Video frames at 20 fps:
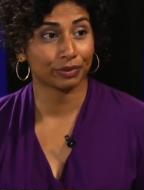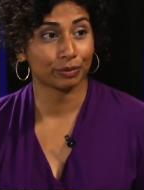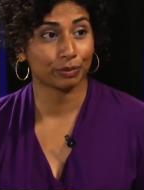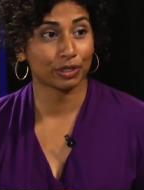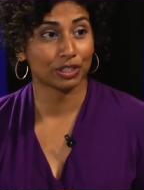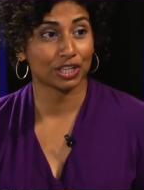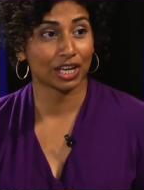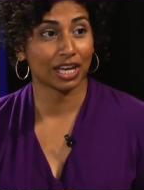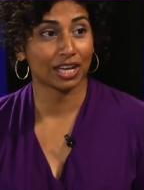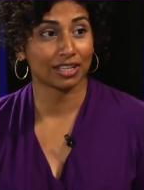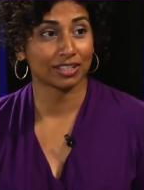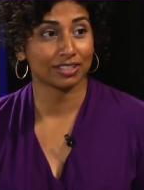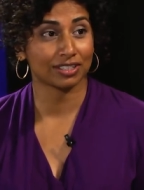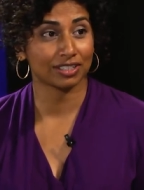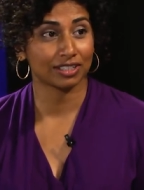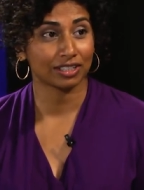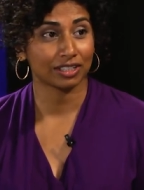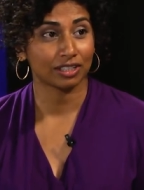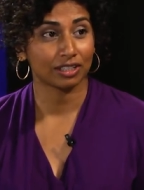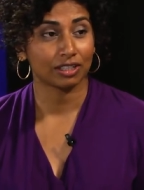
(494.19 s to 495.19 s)
which
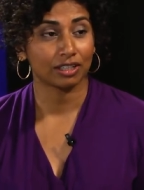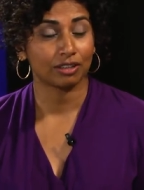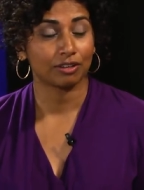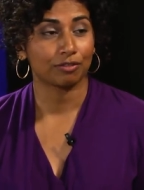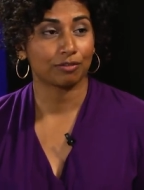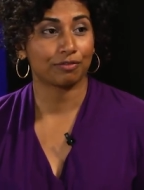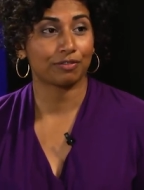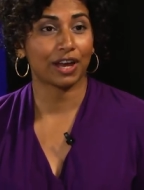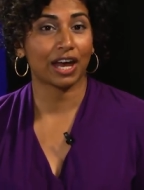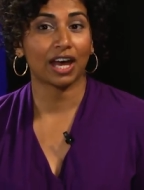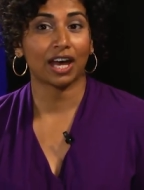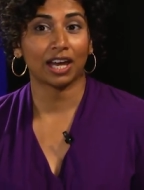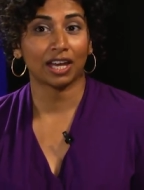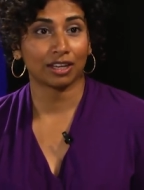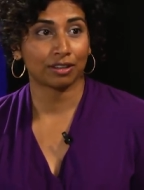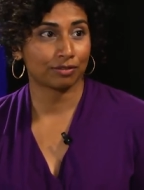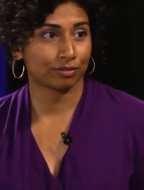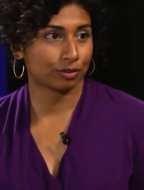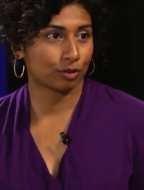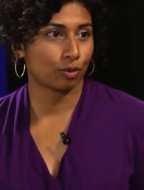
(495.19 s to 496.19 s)
has
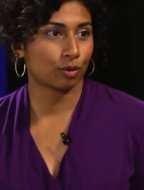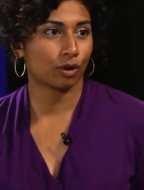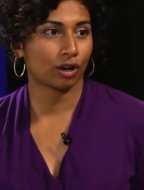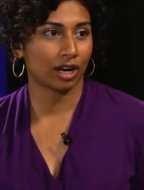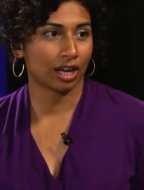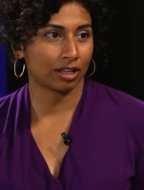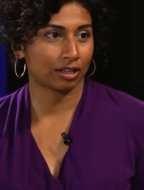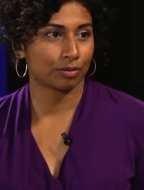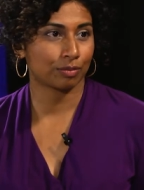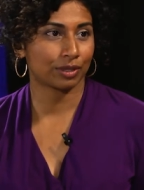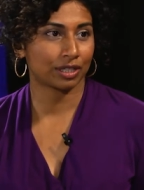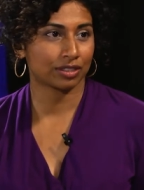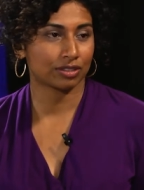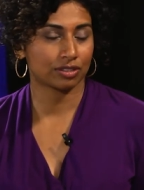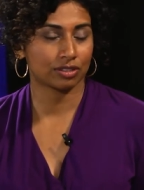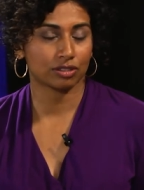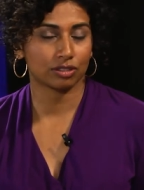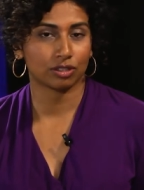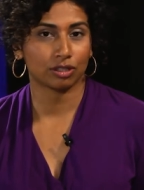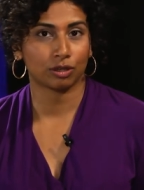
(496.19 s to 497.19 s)
5 core elements.